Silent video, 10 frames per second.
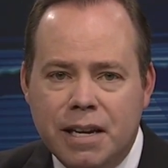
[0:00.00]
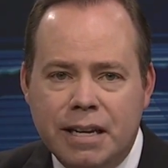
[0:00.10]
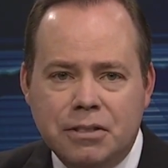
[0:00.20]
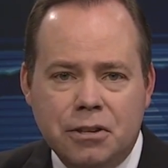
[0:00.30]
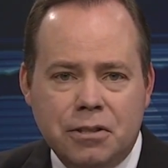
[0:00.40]

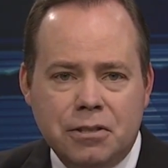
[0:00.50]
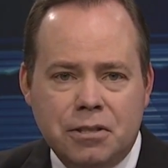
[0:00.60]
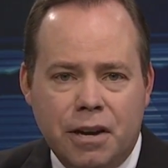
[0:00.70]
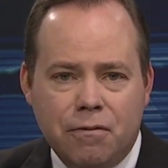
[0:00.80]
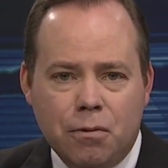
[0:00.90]
It took
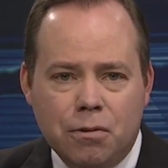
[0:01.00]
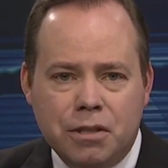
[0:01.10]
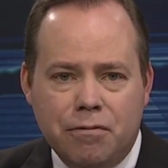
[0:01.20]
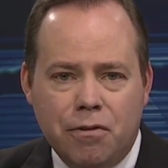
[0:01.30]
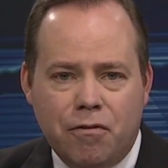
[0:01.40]
several
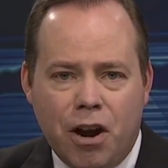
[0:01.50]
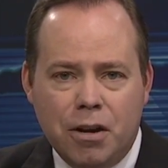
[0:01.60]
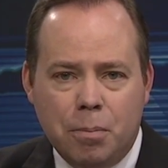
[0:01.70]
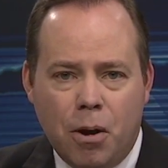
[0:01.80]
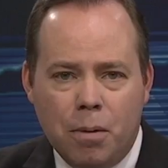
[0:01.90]
different fire
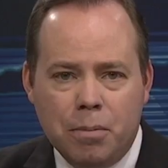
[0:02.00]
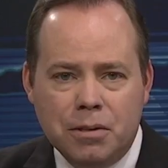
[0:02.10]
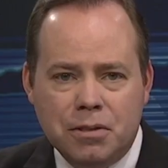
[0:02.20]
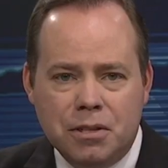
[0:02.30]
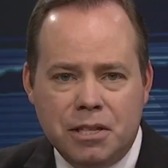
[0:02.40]

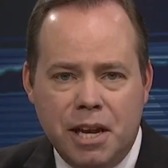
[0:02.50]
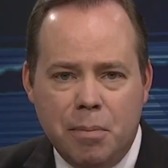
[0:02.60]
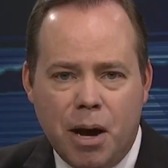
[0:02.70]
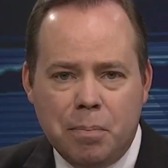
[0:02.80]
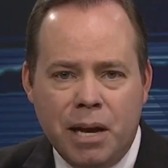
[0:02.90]
departments to
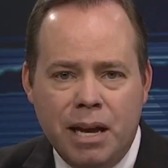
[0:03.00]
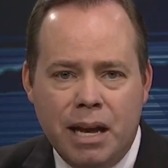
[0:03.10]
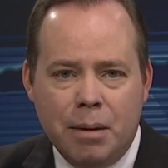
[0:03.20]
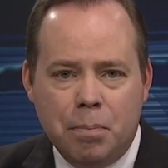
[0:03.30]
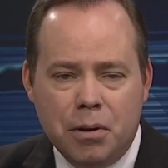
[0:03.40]
team up
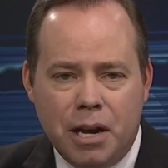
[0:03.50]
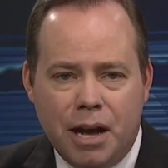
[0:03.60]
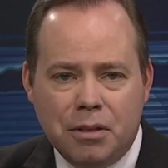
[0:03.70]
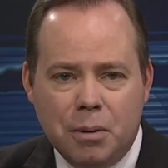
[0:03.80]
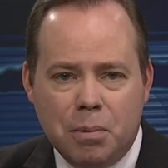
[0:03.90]
and put
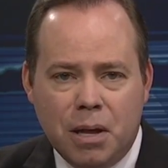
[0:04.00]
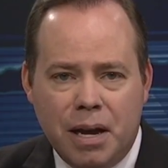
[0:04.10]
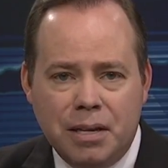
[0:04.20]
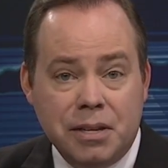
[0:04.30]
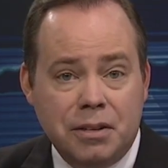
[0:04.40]
out the
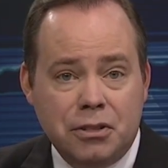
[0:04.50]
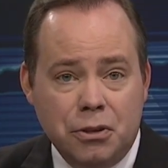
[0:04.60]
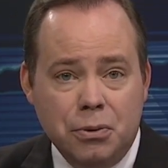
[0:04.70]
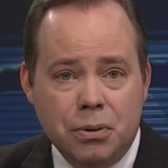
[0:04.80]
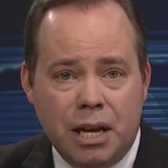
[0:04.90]
blaze at
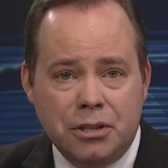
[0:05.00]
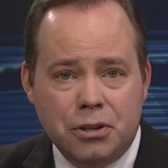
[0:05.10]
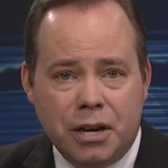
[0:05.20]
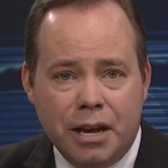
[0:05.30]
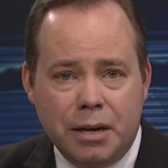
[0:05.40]
two
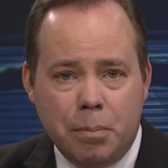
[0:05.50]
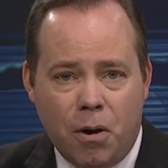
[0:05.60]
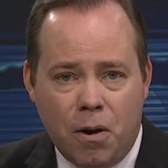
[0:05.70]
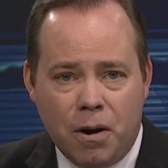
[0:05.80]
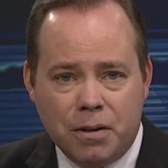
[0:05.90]
Letcher County
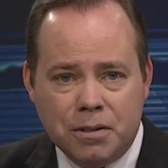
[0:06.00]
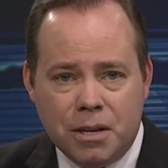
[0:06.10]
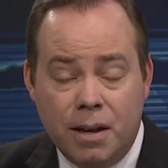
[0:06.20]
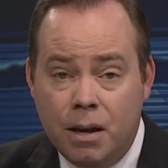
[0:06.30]
barns.